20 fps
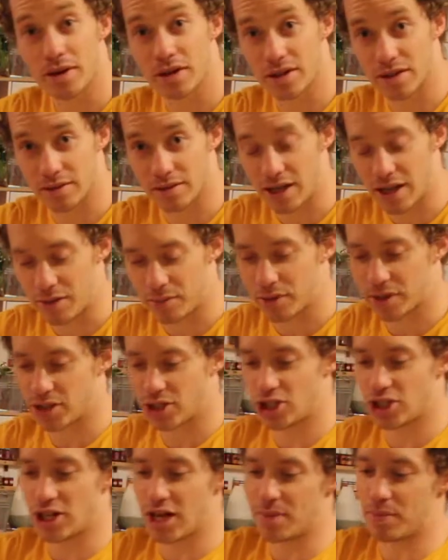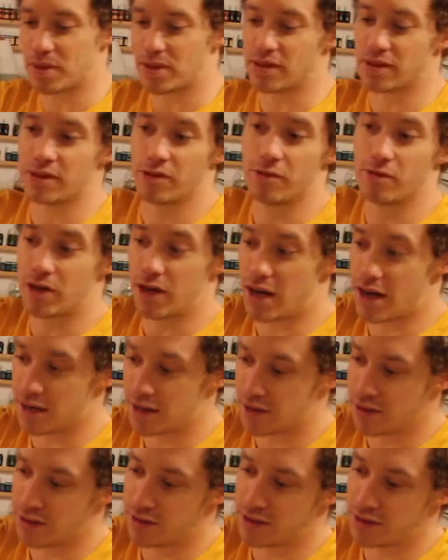It'll help us shape it. So what I
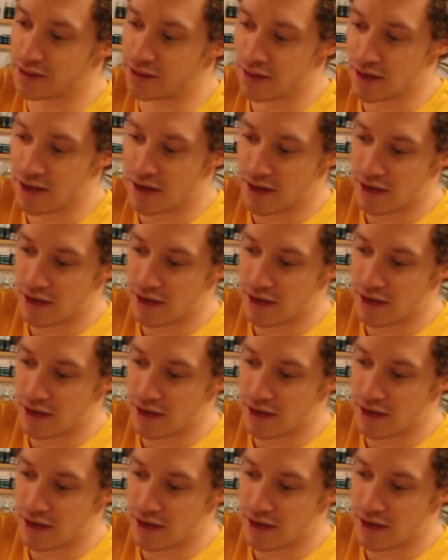do is